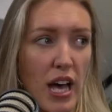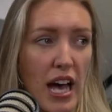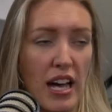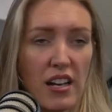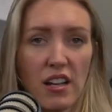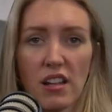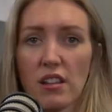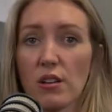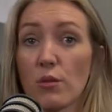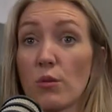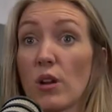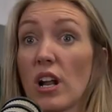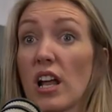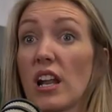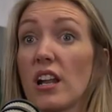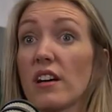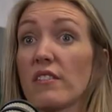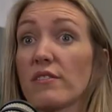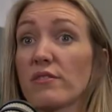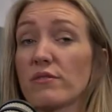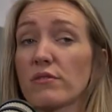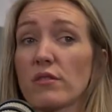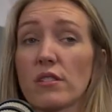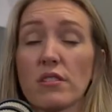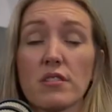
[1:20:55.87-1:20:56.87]
And I thought, well, I love
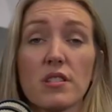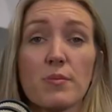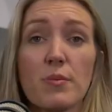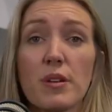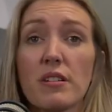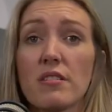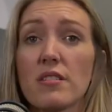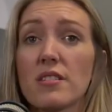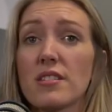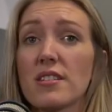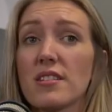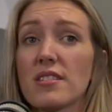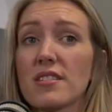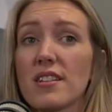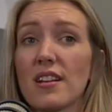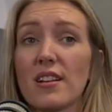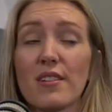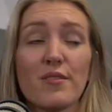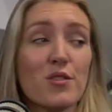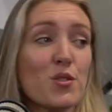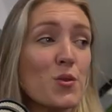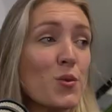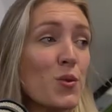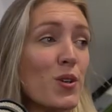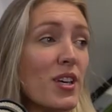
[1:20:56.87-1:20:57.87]
conspiracies. I love
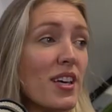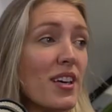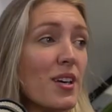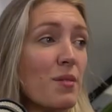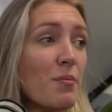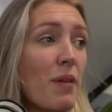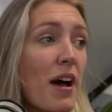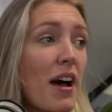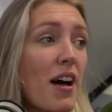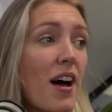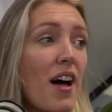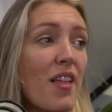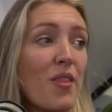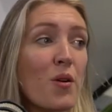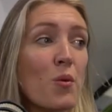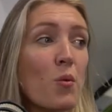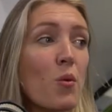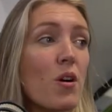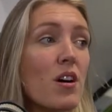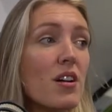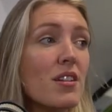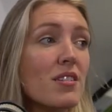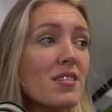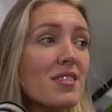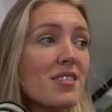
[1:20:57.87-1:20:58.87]
talking about other
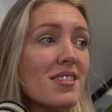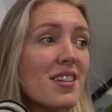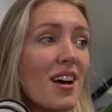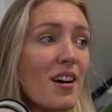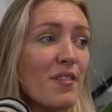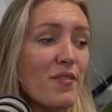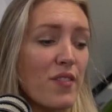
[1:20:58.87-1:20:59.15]
world stuff.